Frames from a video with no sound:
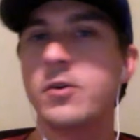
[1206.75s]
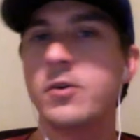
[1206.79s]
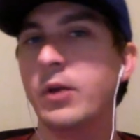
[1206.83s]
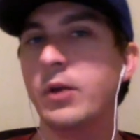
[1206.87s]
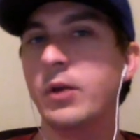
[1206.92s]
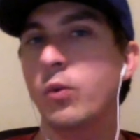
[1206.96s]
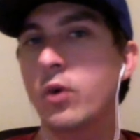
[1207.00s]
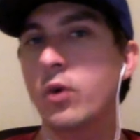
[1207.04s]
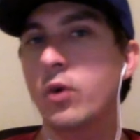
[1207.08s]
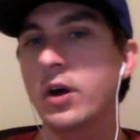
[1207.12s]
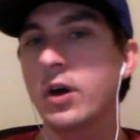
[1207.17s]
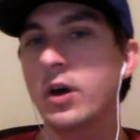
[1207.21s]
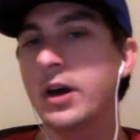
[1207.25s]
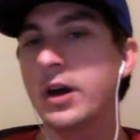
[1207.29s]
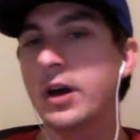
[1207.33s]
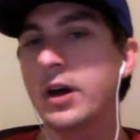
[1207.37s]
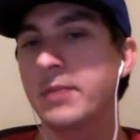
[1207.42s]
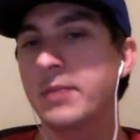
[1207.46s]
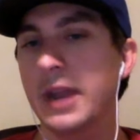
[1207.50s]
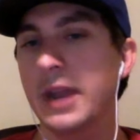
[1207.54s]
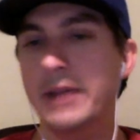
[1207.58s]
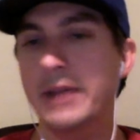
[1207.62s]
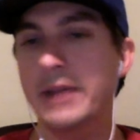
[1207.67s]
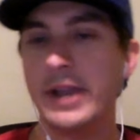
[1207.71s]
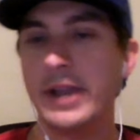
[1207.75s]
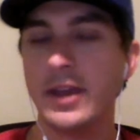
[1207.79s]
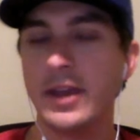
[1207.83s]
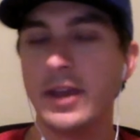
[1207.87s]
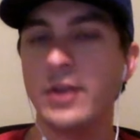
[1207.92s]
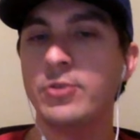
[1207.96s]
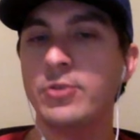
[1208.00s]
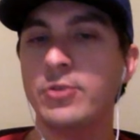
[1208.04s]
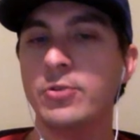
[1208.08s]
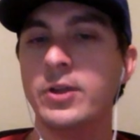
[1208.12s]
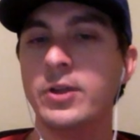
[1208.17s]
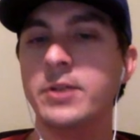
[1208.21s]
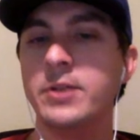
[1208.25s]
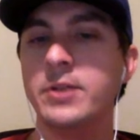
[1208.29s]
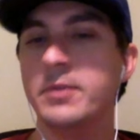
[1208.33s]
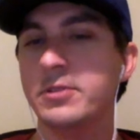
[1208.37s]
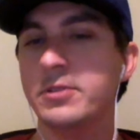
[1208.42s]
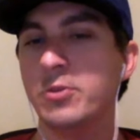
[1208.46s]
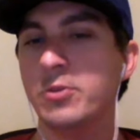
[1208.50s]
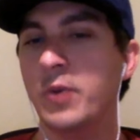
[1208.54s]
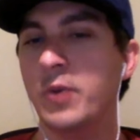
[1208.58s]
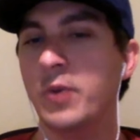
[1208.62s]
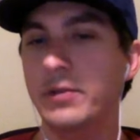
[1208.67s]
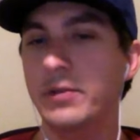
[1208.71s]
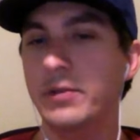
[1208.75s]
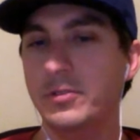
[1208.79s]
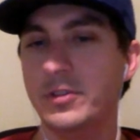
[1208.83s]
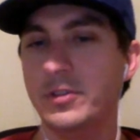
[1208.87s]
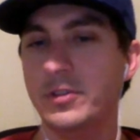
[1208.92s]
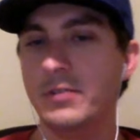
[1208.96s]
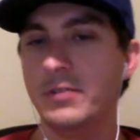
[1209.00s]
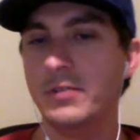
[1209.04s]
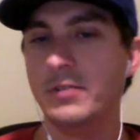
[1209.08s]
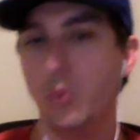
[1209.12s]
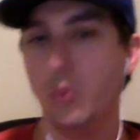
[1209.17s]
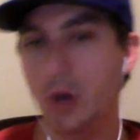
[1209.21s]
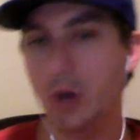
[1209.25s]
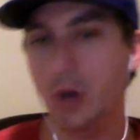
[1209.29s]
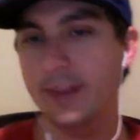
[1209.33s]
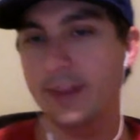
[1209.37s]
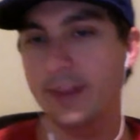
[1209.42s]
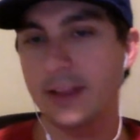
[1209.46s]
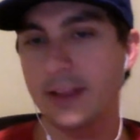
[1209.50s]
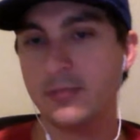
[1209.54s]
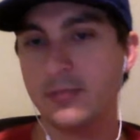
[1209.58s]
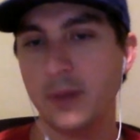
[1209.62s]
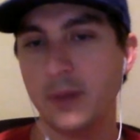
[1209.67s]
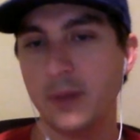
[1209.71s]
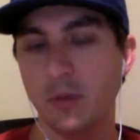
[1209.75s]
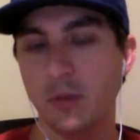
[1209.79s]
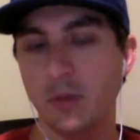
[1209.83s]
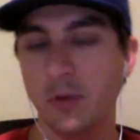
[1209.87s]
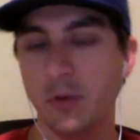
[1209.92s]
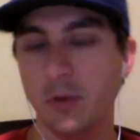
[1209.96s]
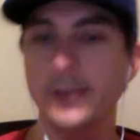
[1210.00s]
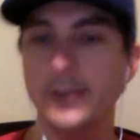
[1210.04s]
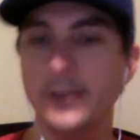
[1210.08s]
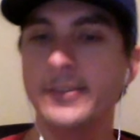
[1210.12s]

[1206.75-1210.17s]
I would, but I'm not going to treat him as a wide receiver one. That's my point.